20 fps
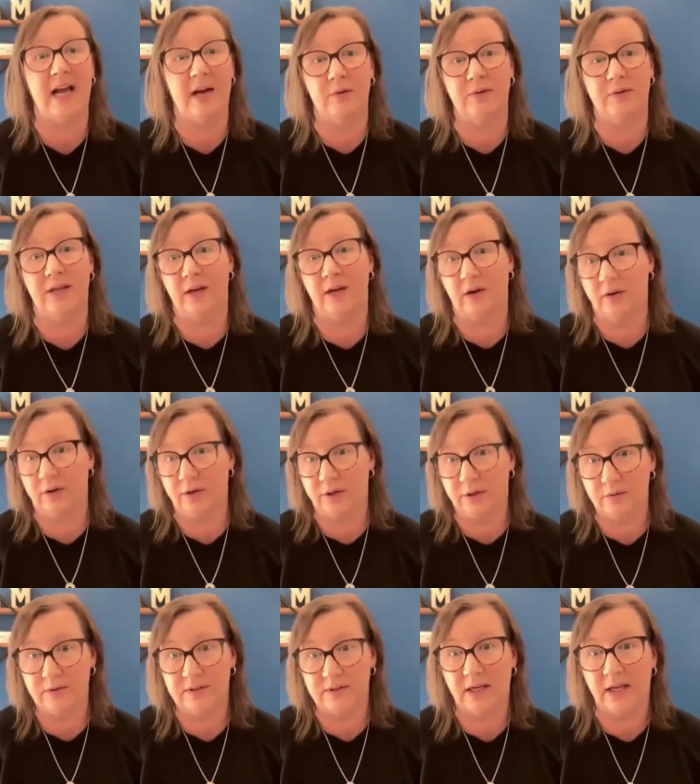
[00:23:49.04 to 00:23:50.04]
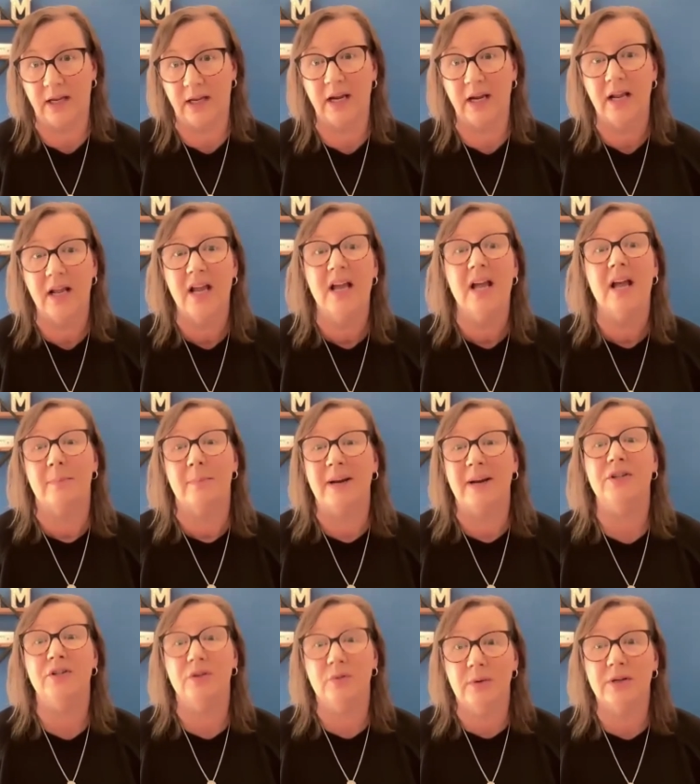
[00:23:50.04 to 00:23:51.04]
and how they are using it.
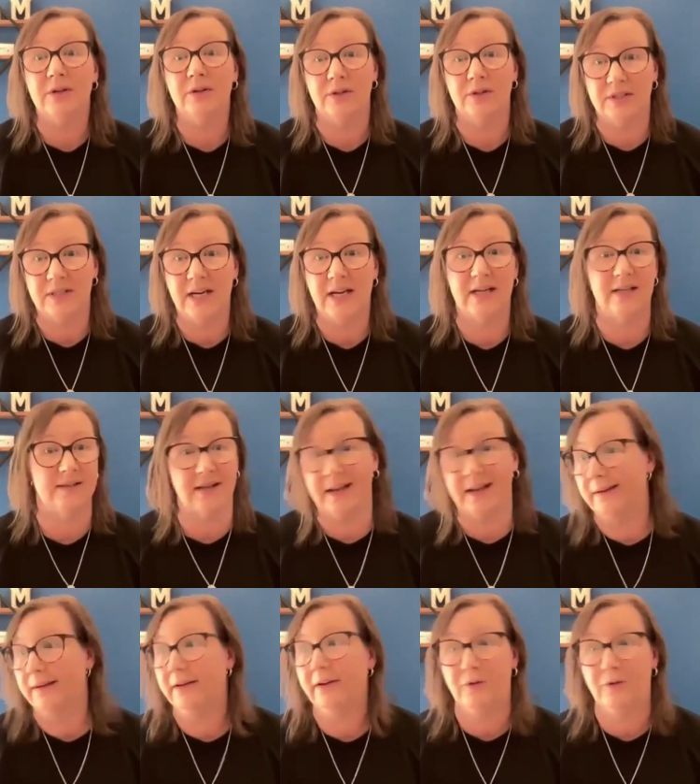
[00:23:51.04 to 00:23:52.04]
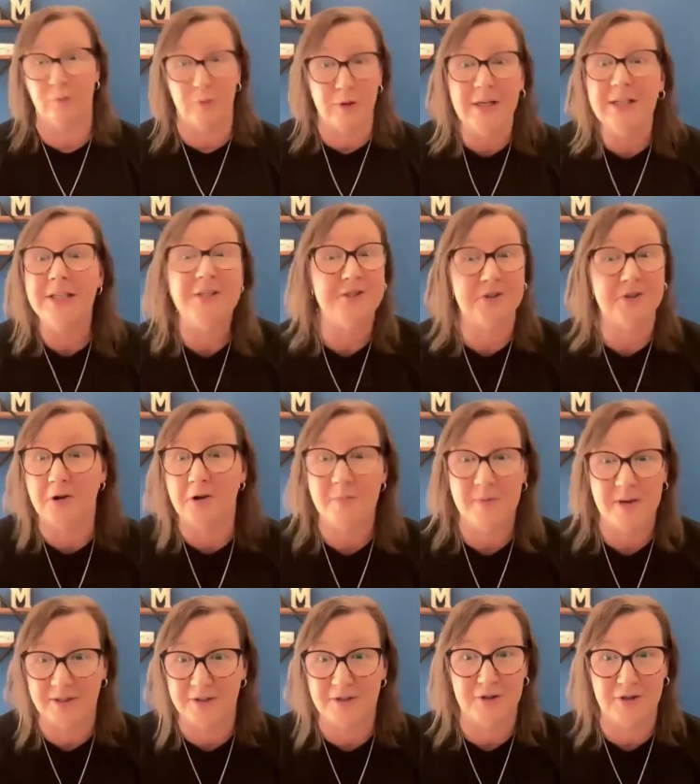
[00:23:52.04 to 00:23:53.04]
But I do understand, because I, read these
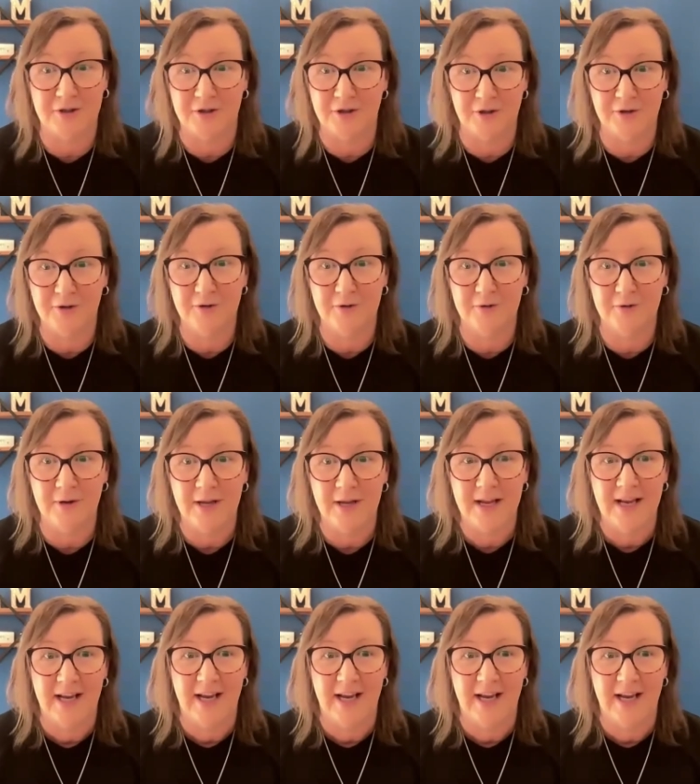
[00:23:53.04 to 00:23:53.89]
comments too,